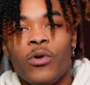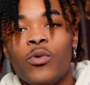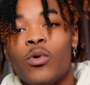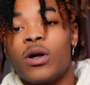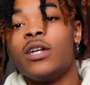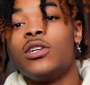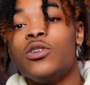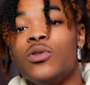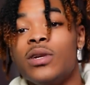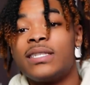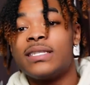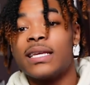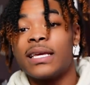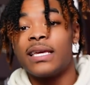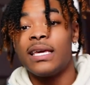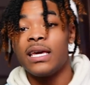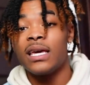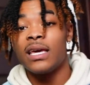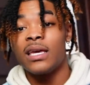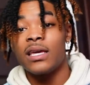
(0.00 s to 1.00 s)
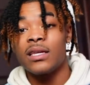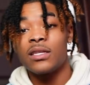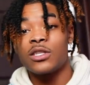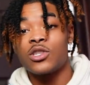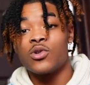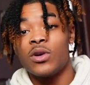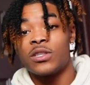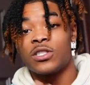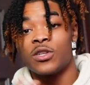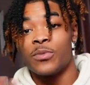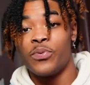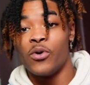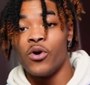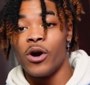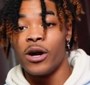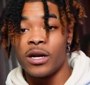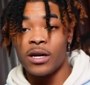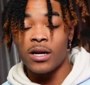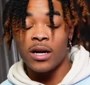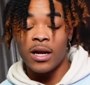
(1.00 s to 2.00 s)
We wanna do this again to a
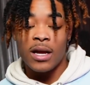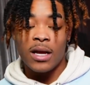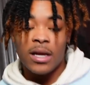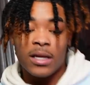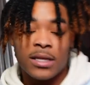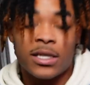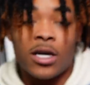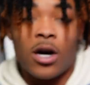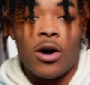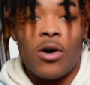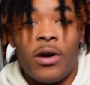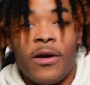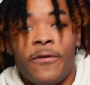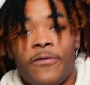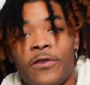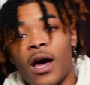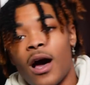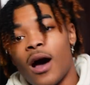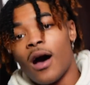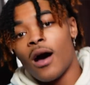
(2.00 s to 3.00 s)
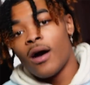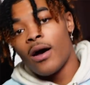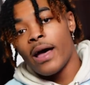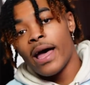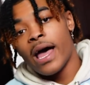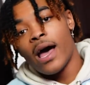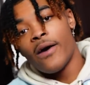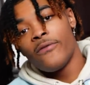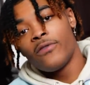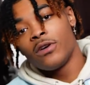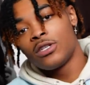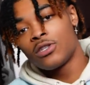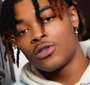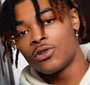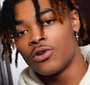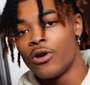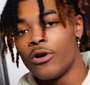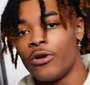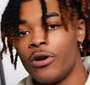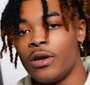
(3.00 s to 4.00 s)
supporter. So if y'all have a
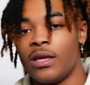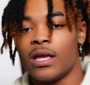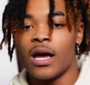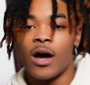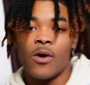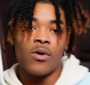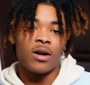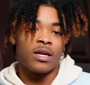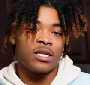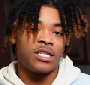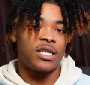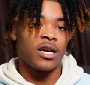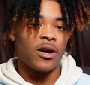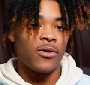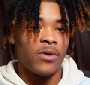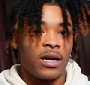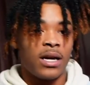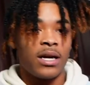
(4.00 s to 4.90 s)
story y'all wanna share with